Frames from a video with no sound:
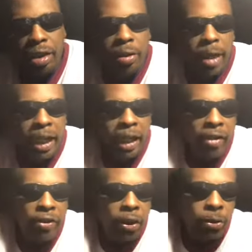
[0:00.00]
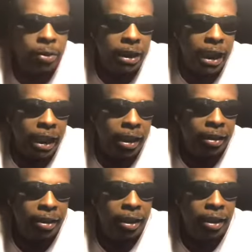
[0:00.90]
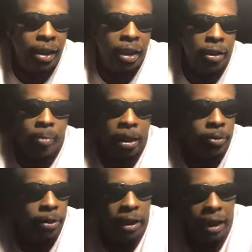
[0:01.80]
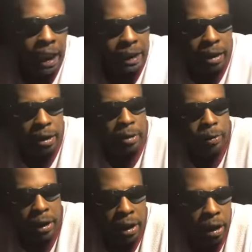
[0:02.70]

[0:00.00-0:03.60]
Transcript: So add those guys. You might as well say Guice is a rookie